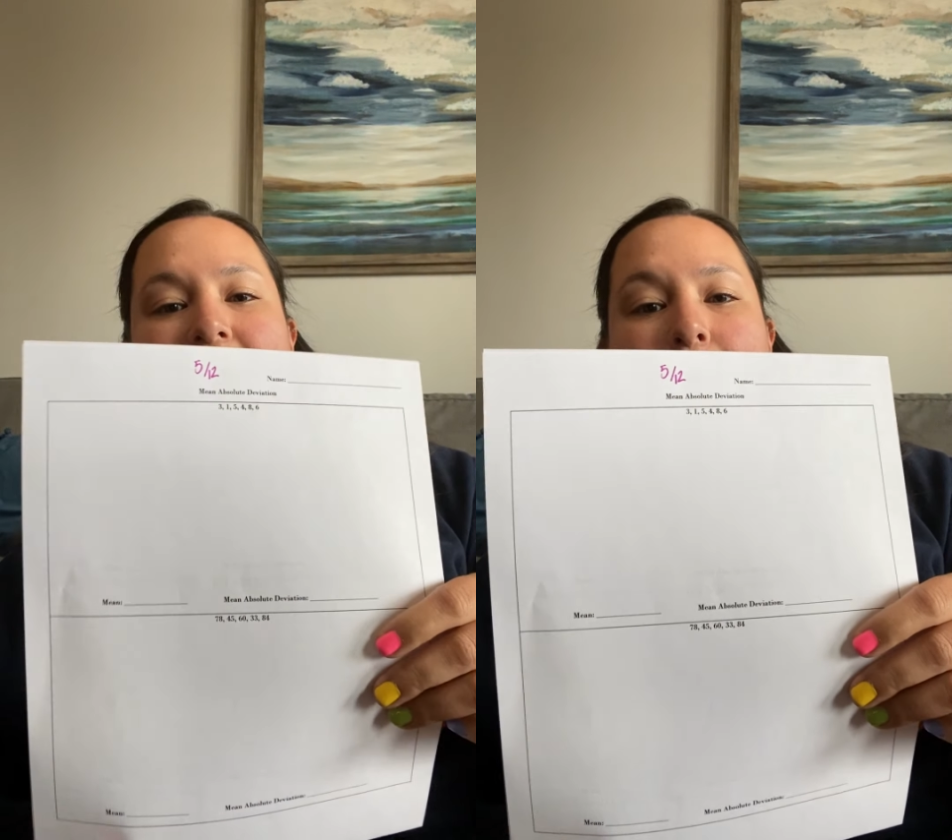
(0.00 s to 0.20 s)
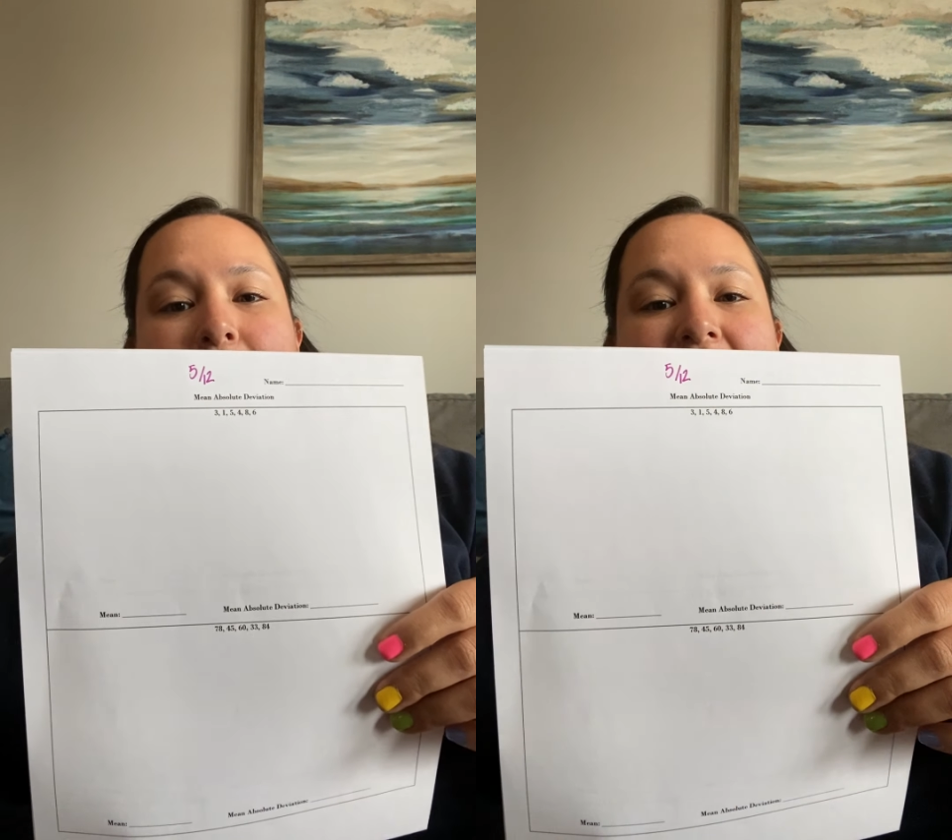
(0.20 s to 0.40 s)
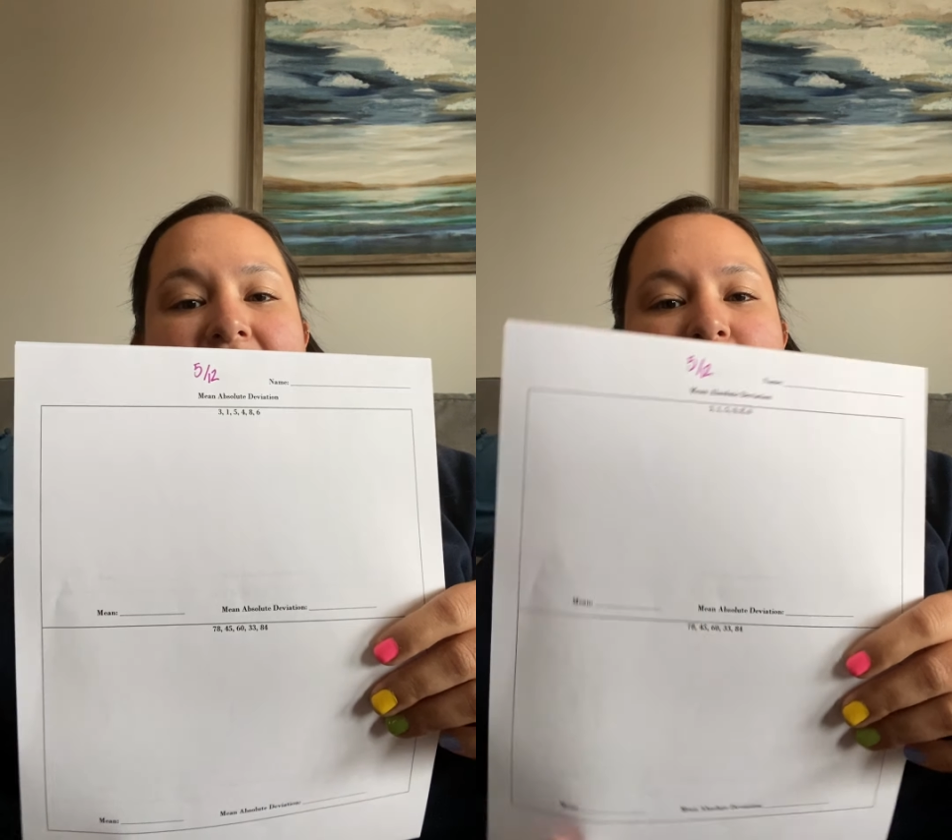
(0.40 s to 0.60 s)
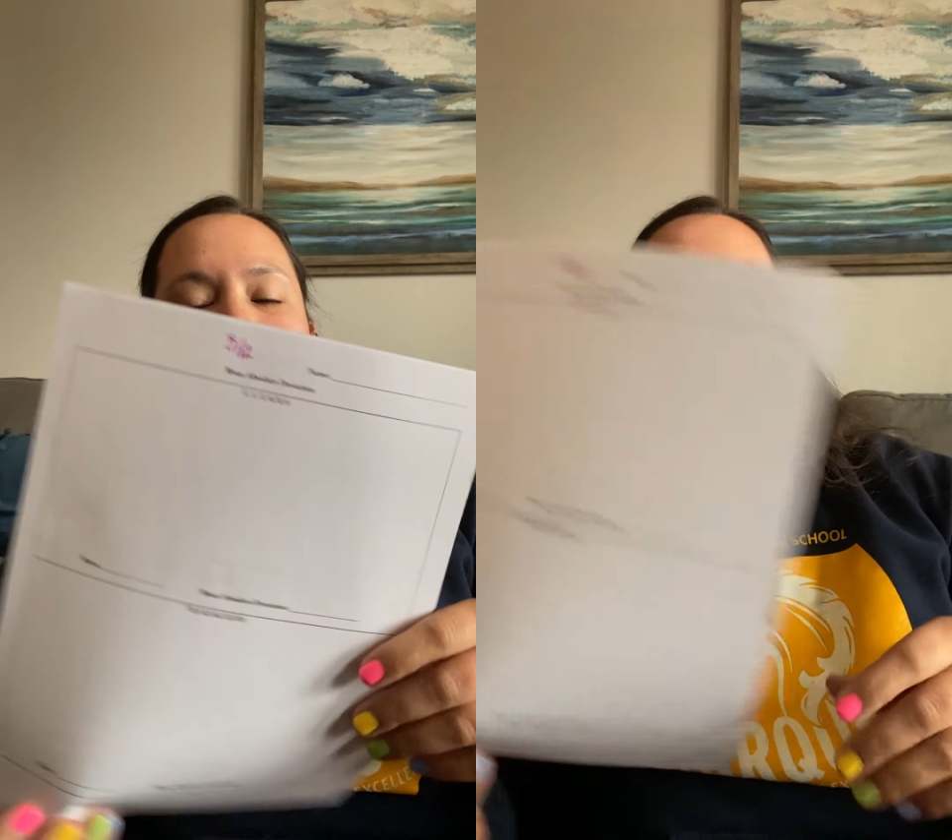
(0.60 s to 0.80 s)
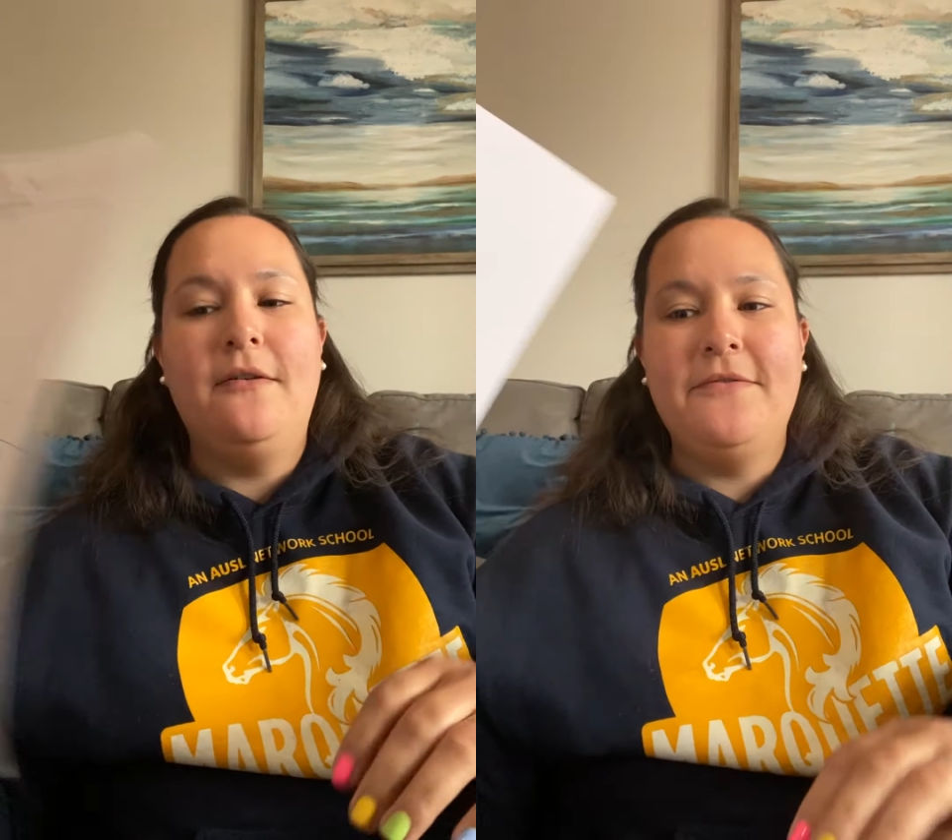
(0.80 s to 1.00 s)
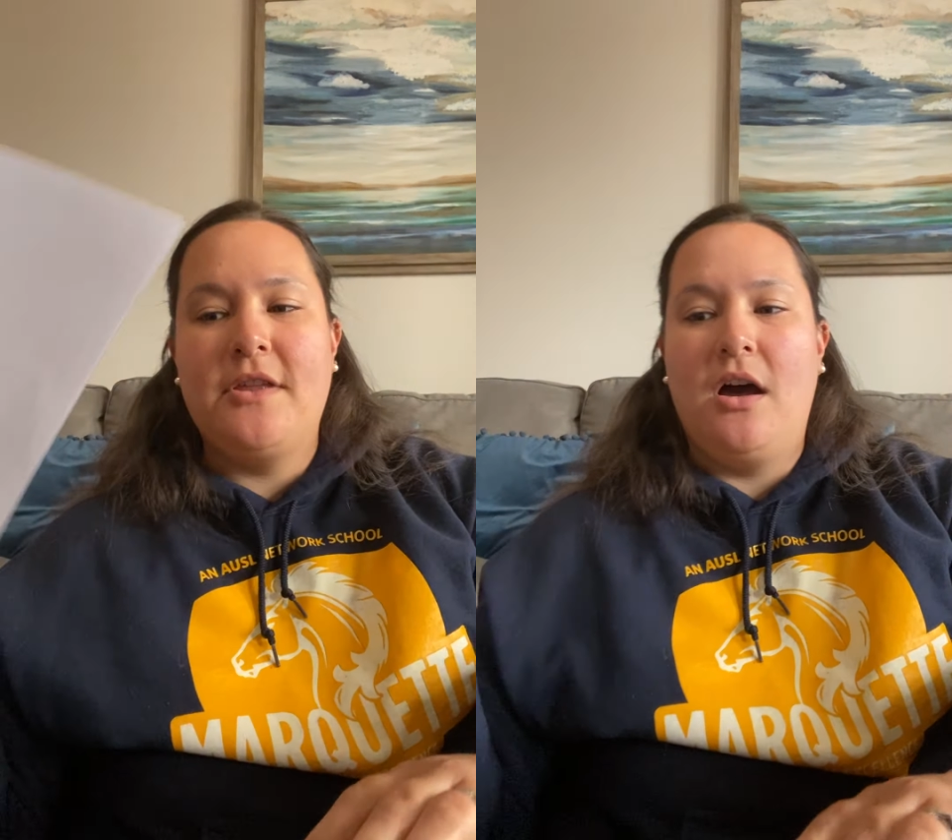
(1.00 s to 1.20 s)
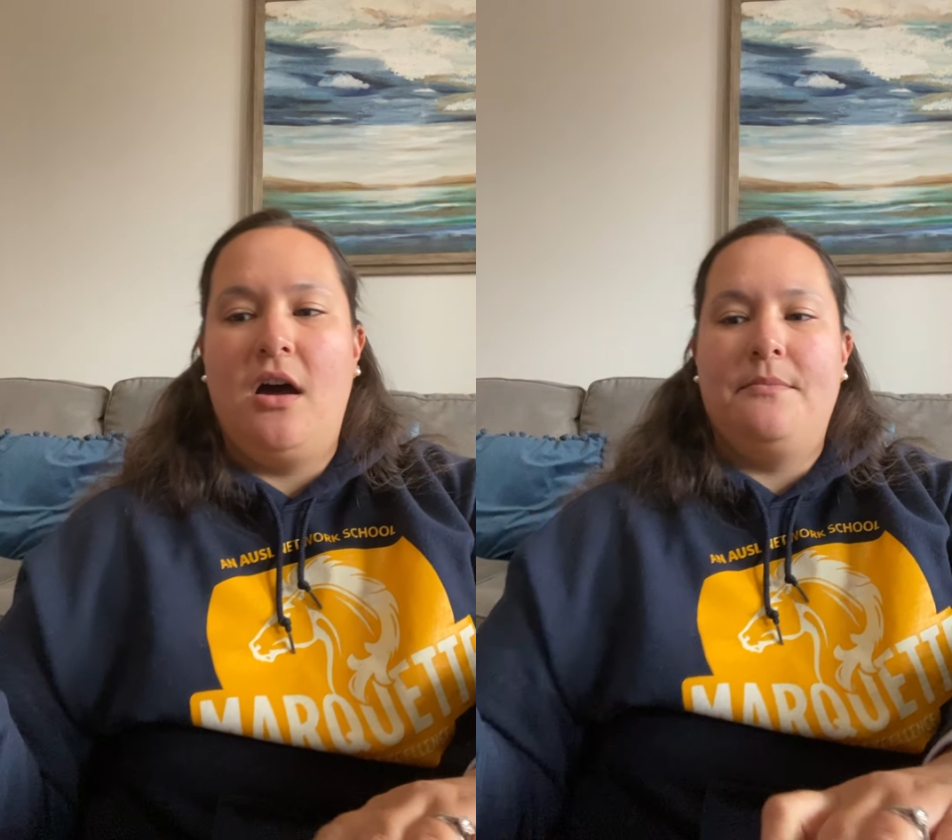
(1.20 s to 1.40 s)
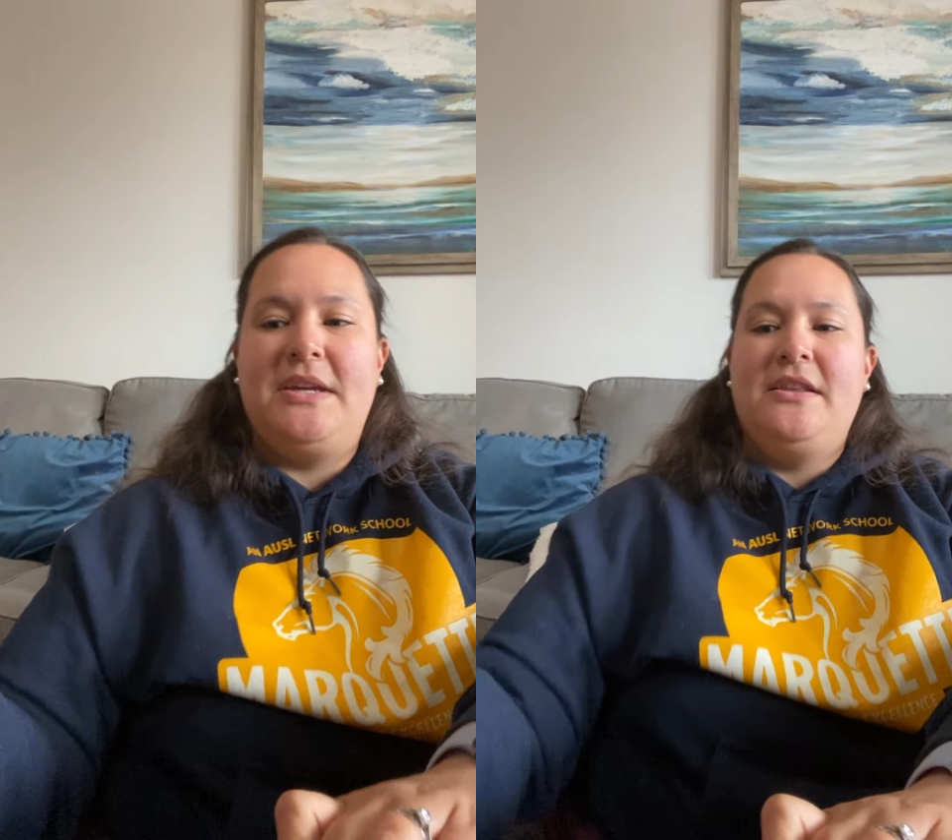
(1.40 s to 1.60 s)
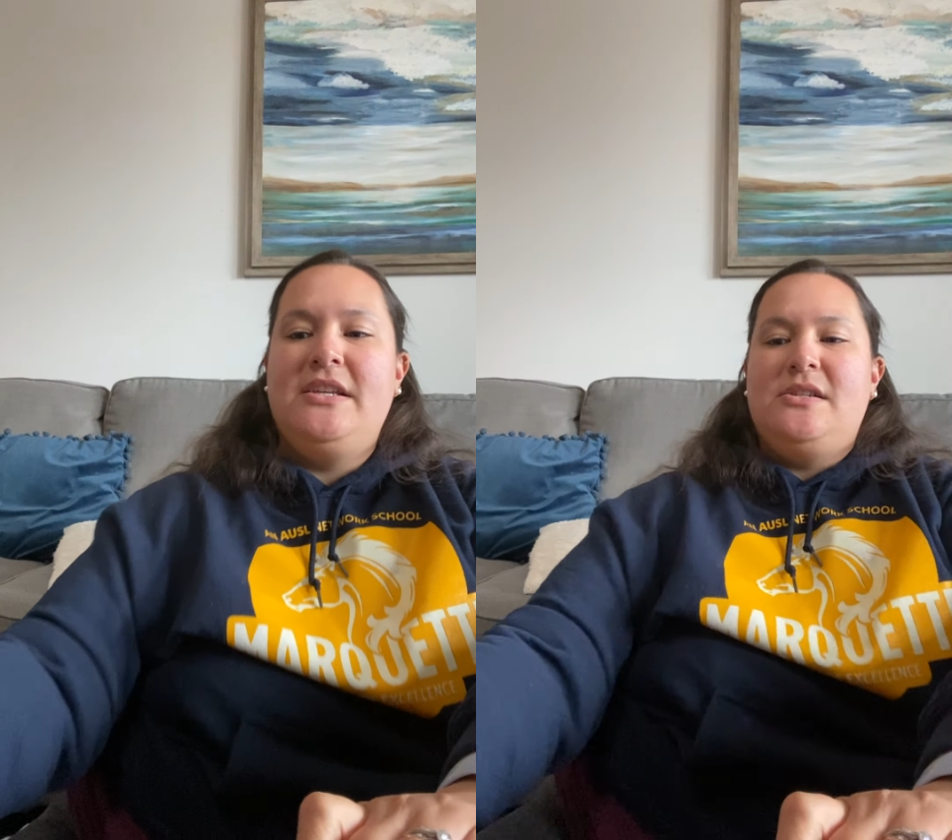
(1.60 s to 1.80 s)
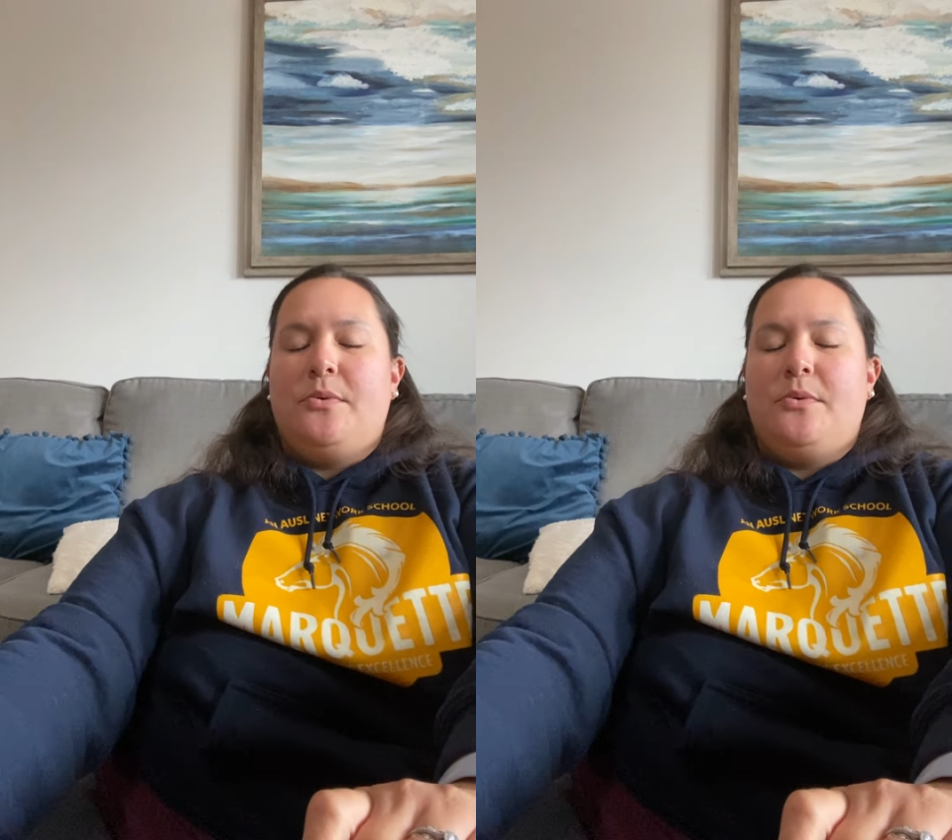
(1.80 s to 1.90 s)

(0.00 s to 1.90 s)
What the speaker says: for May 12th. In this,